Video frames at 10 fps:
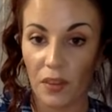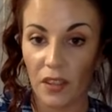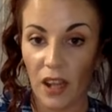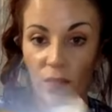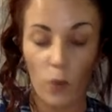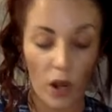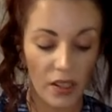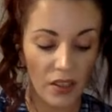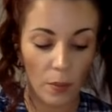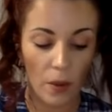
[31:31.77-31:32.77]
With the Ten of
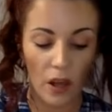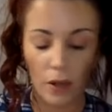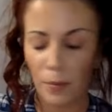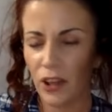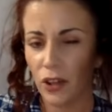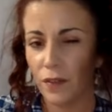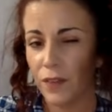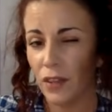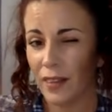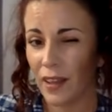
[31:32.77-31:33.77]
Wands at the bottom, they could
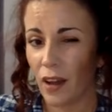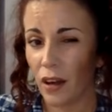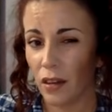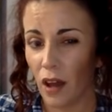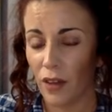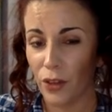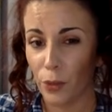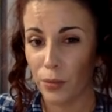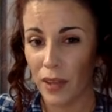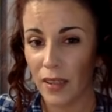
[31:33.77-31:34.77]
feel like they got a lot on
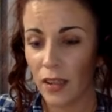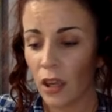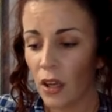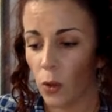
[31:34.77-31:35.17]
their plate,